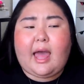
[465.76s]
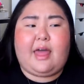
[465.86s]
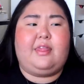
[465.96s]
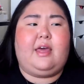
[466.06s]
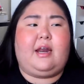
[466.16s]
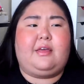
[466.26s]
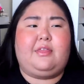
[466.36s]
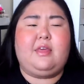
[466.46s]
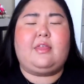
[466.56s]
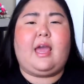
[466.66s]
and then I
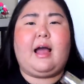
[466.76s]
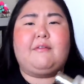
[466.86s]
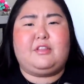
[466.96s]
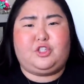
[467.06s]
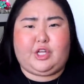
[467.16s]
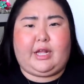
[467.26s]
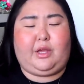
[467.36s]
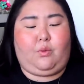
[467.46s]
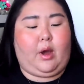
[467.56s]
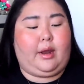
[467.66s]
think they have the
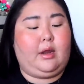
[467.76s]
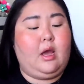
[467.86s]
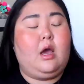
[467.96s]
jelly one.